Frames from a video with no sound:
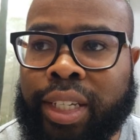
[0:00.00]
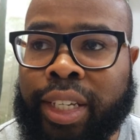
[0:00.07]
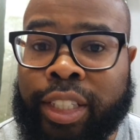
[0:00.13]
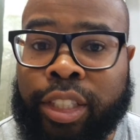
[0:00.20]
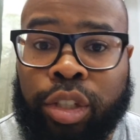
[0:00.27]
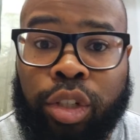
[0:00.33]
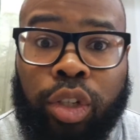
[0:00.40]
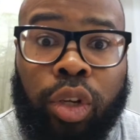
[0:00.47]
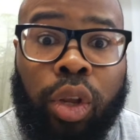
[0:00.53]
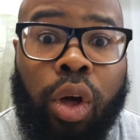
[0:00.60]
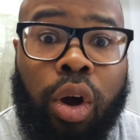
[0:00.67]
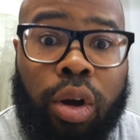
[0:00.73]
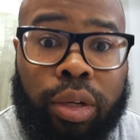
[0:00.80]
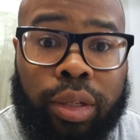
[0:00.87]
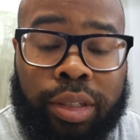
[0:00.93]
it took
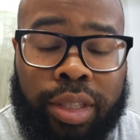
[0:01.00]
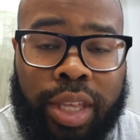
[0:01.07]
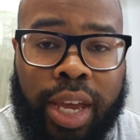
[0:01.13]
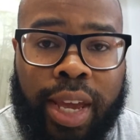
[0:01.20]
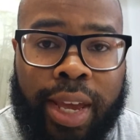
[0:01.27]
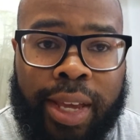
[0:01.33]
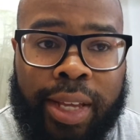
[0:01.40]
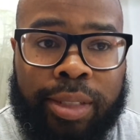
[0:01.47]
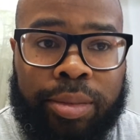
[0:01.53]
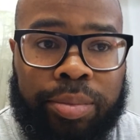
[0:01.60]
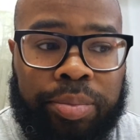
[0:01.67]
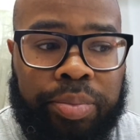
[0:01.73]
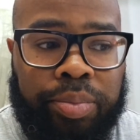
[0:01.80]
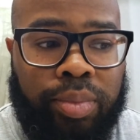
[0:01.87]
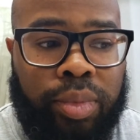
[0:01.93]
longer than
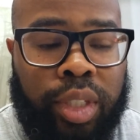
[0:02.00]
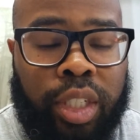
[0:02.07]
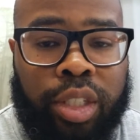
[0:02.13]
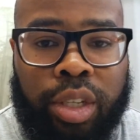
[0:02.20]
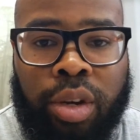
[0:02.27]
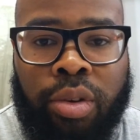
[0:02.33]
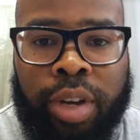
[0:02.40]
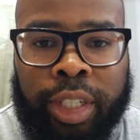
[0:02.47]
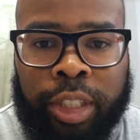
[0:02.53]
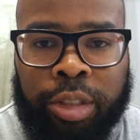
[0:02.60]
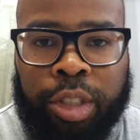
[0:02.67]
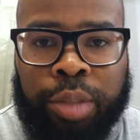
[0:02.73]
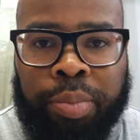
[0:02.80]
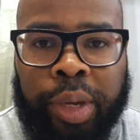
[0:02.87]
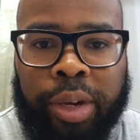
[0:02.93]
the zero
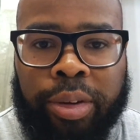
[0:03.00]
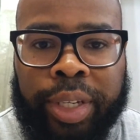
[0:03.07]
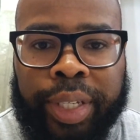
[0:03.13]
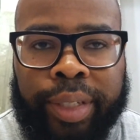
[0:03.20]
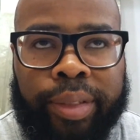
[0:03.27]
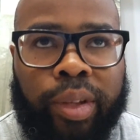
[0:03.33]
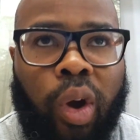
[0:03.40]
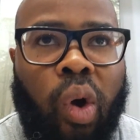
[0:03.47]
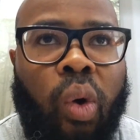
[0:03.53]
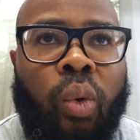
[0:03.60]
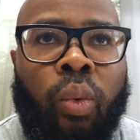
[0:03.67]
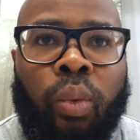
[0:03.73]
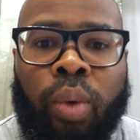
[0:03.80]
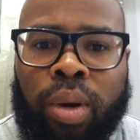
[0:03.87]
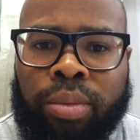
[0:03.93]
interest period.
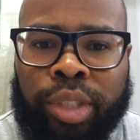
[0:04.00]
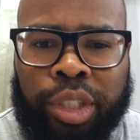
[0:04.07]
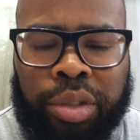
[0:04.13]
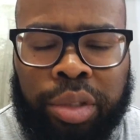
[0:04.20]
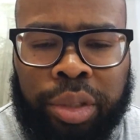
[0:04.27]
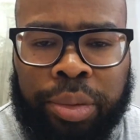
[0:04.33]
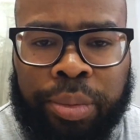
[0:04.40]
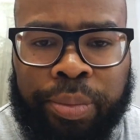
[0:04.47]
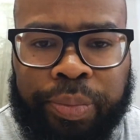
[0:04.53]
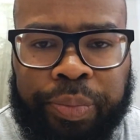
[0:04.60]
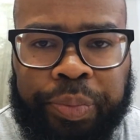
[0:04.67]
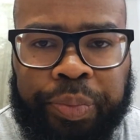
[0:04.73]
What would you do?